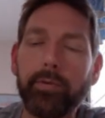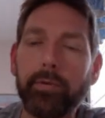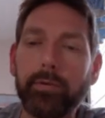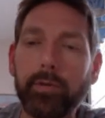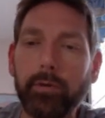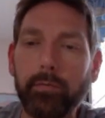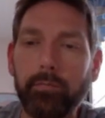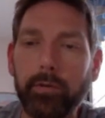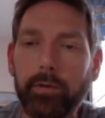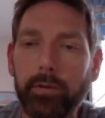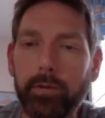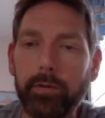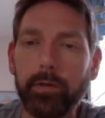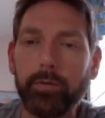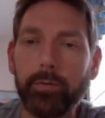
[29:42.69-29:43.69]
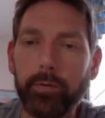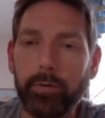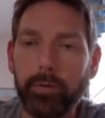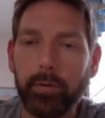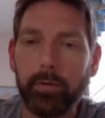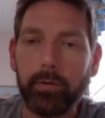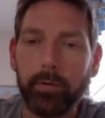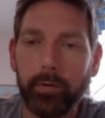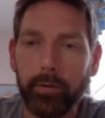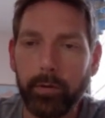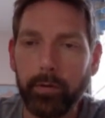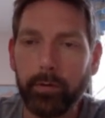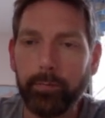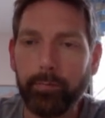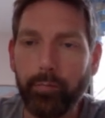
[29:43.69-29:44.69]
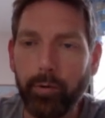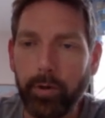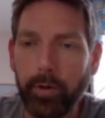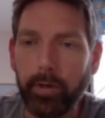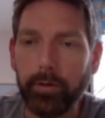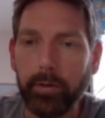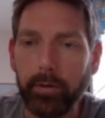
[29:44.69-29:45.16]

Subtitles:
So this is pretty easy.